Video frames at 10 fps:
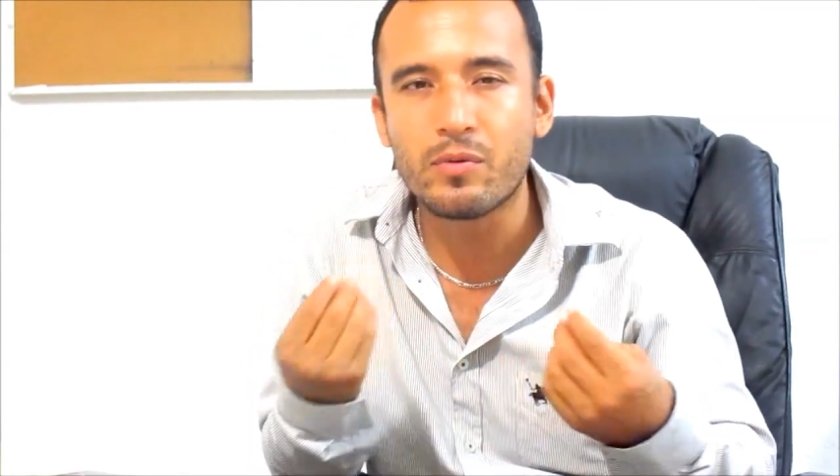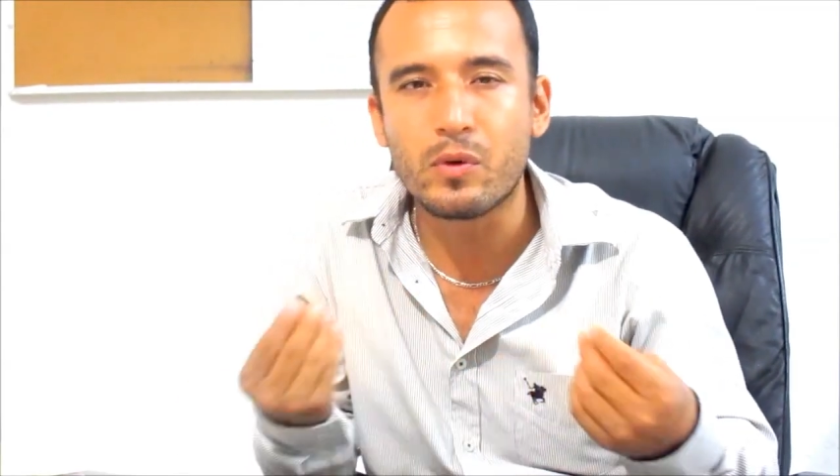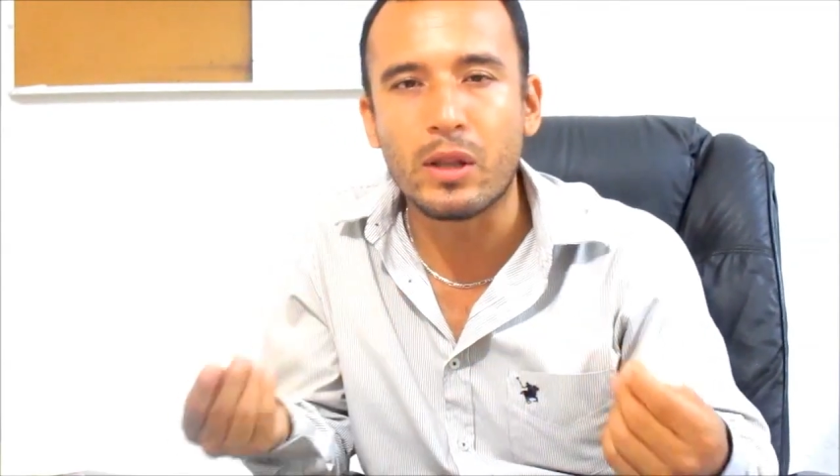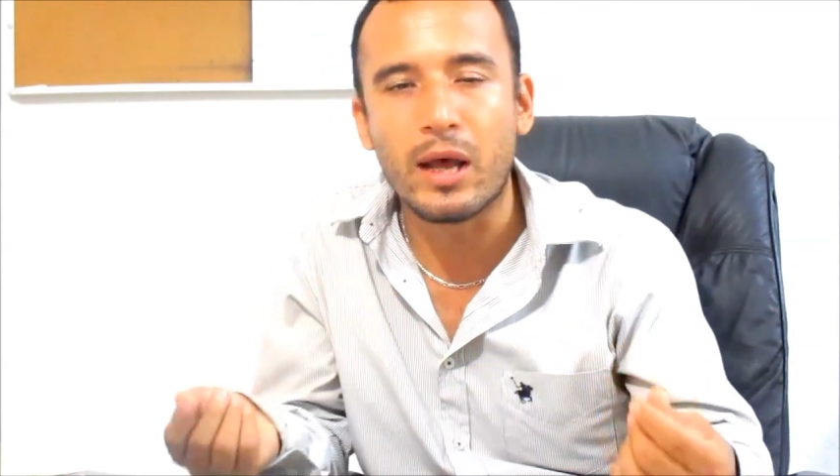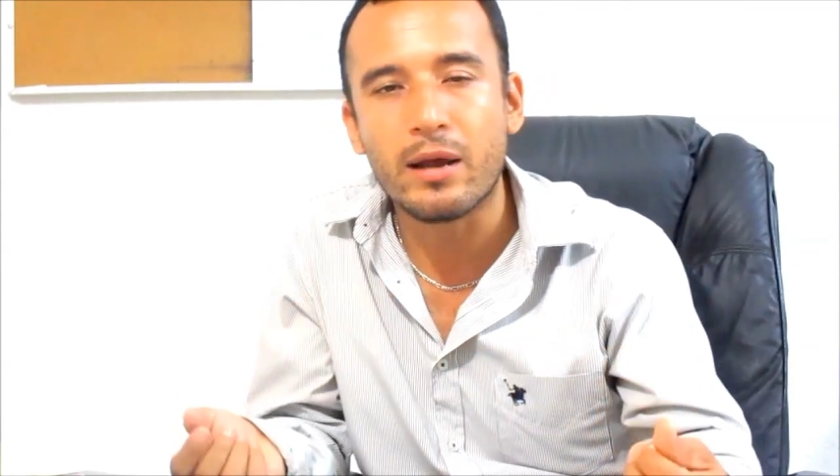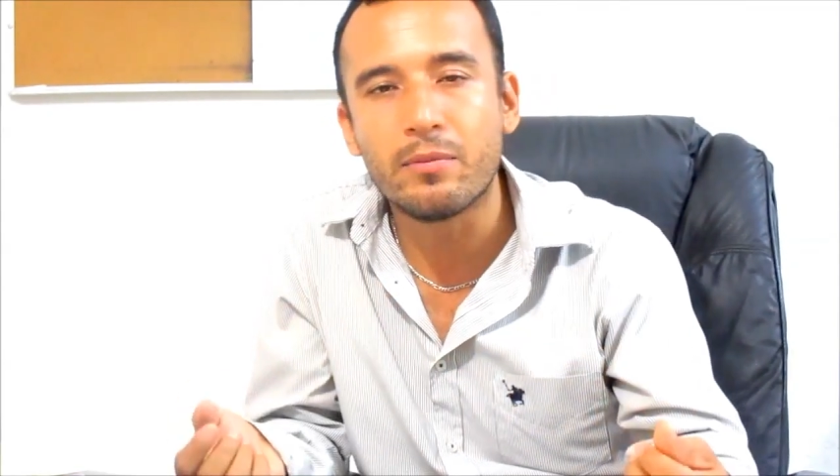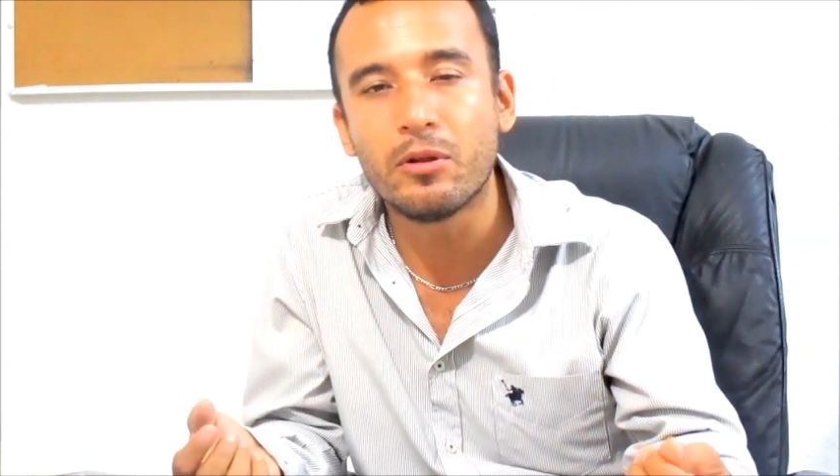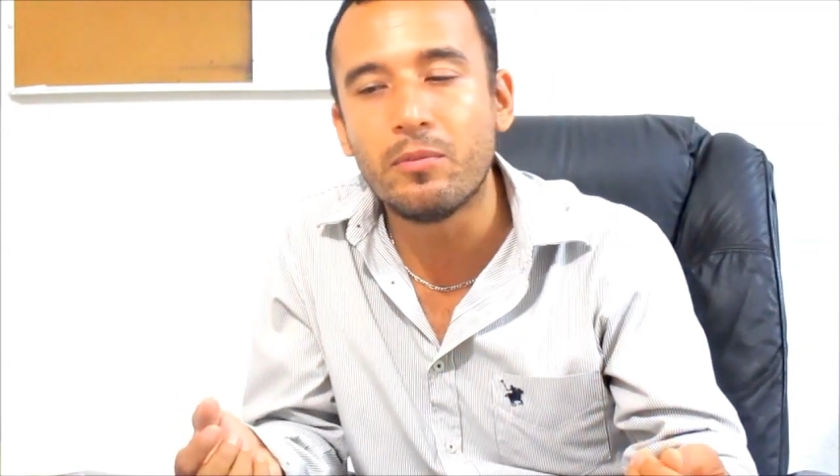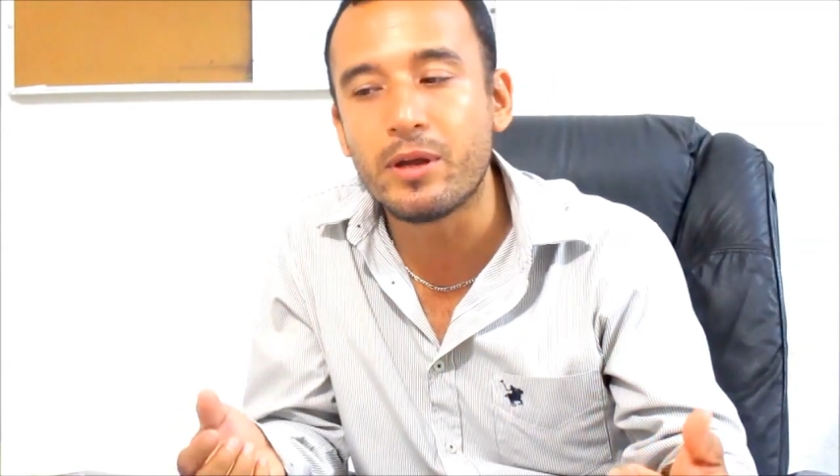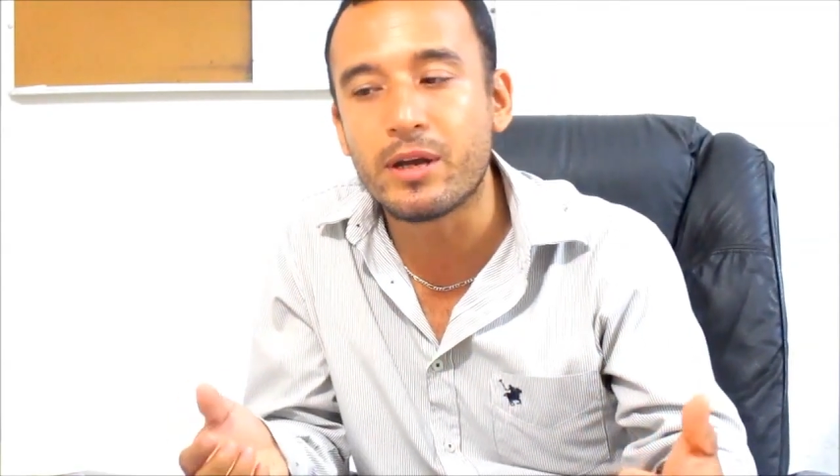
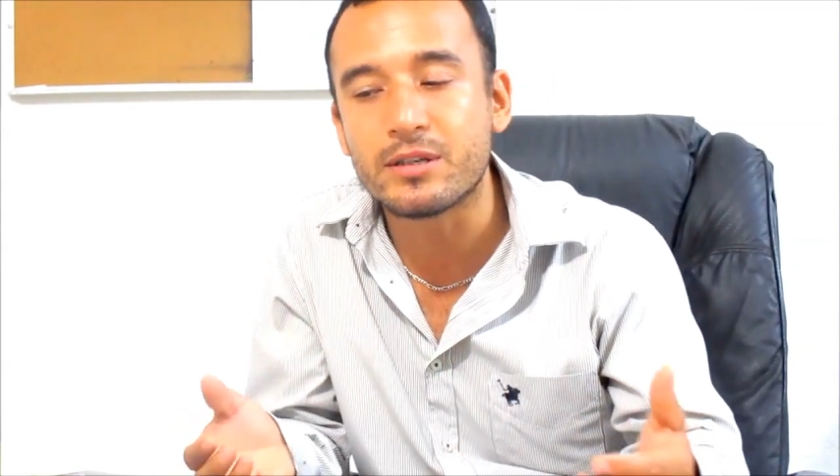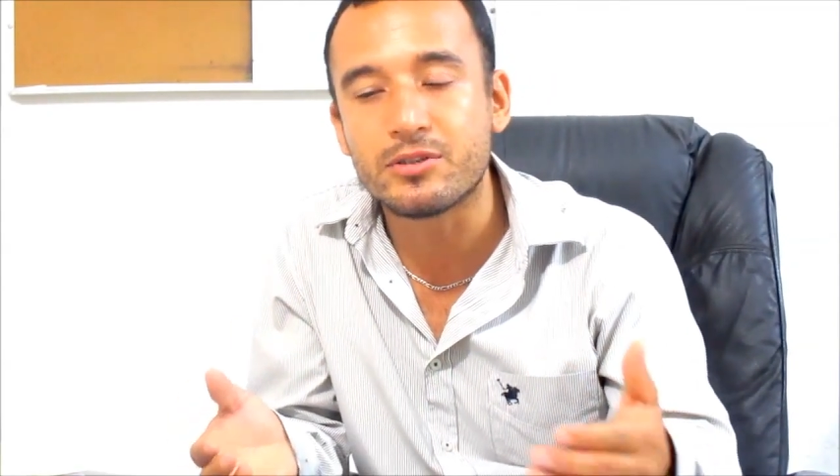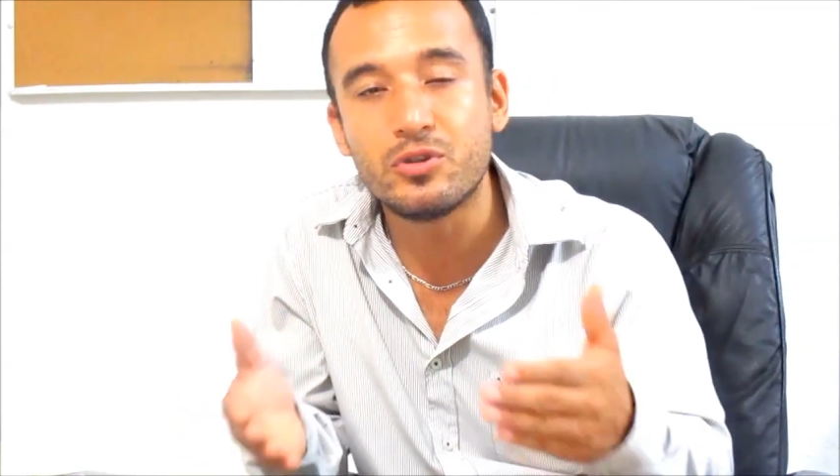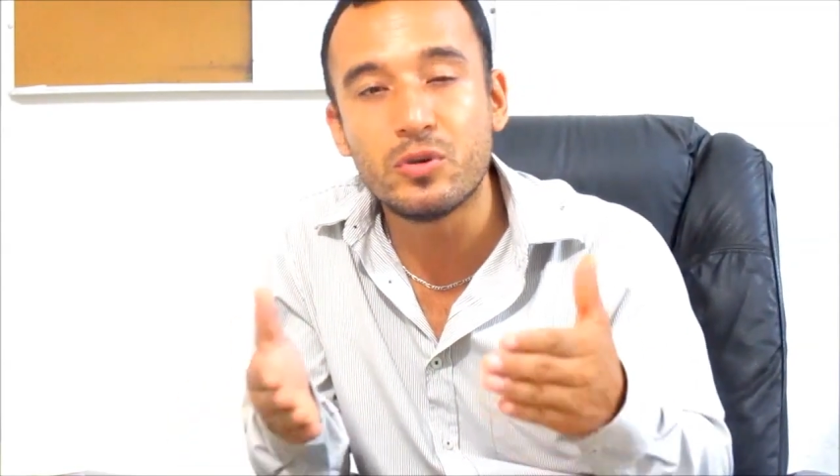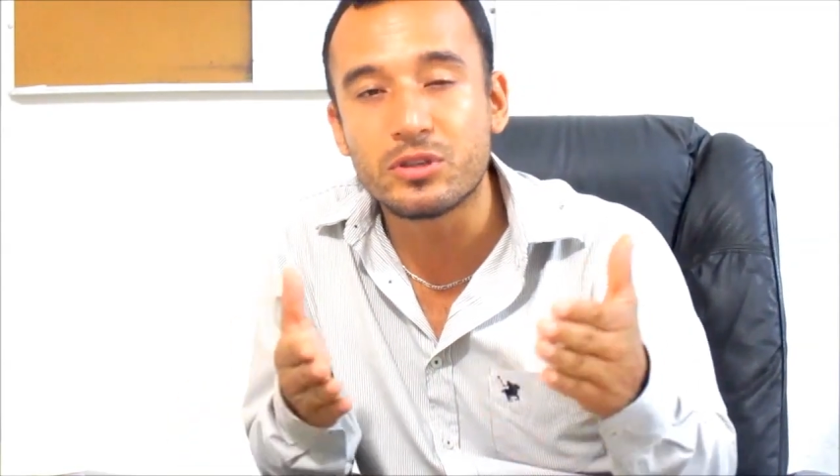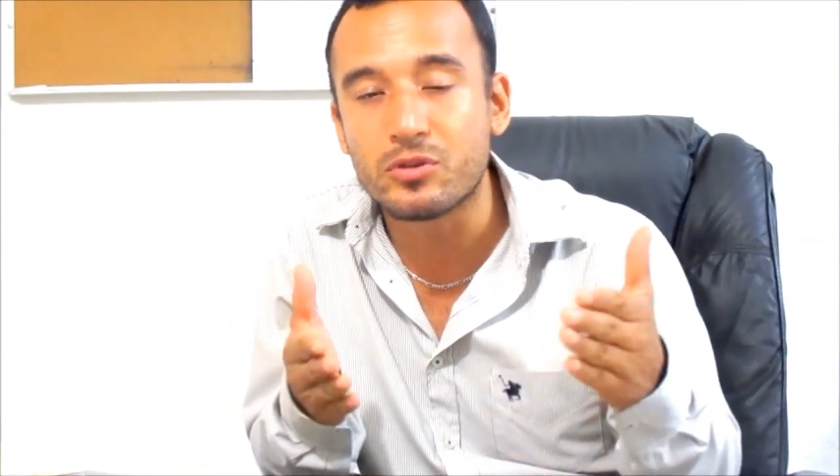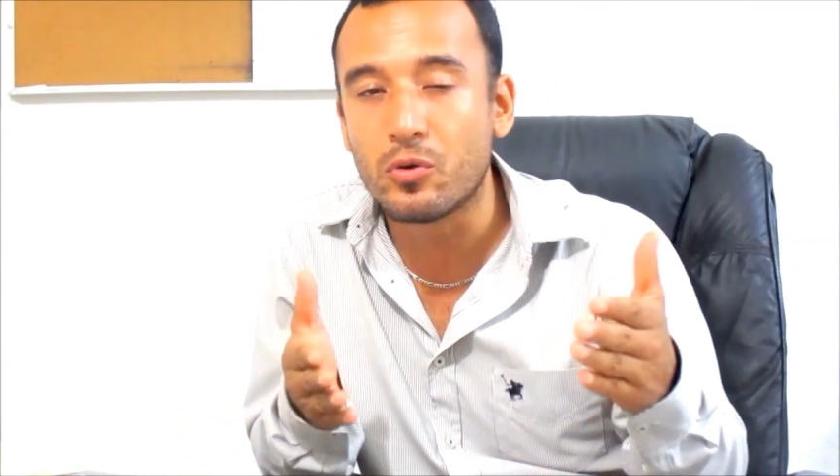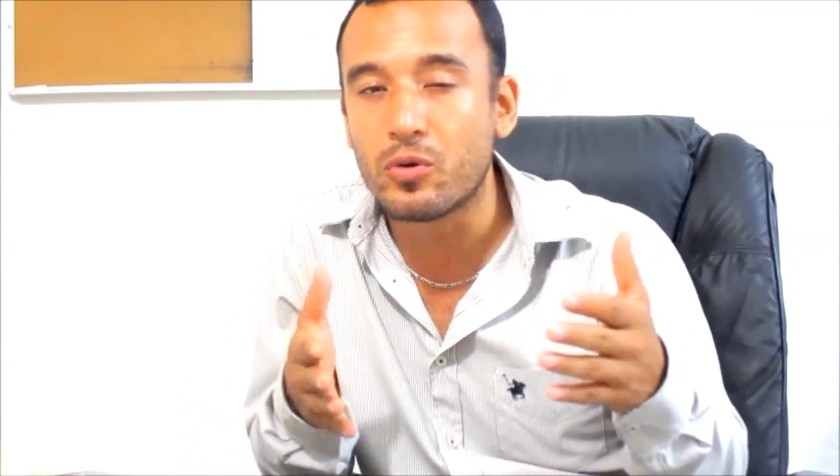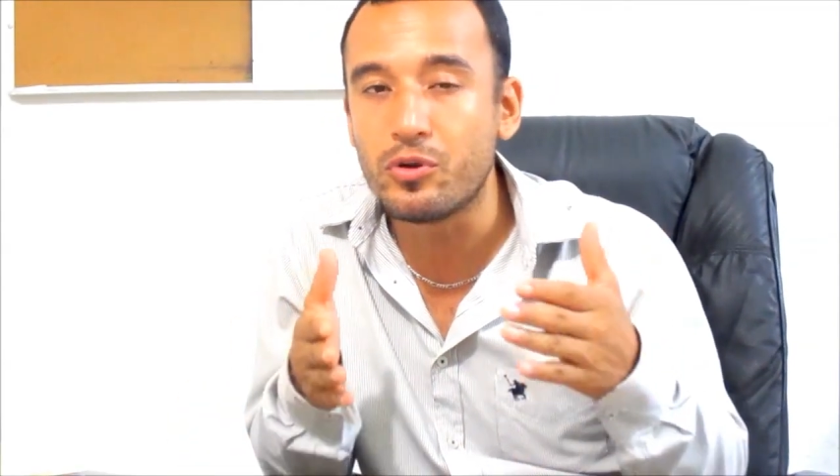reliable, because you as an owner,